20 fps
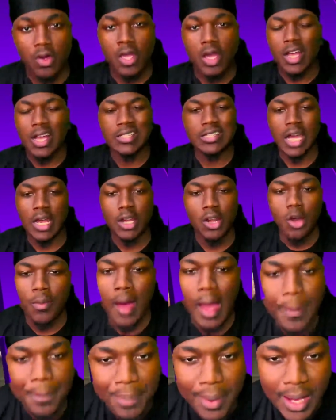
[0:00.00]
because I know
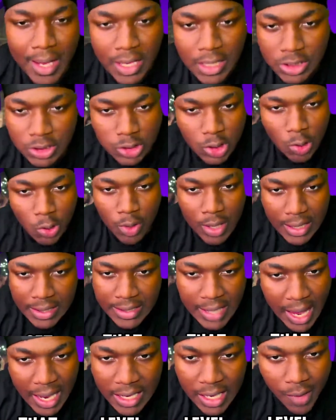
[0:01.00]
my page don't get
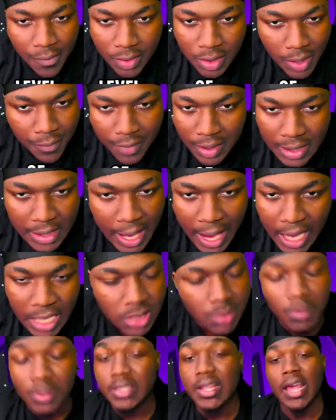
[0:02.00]
that level of engagement, that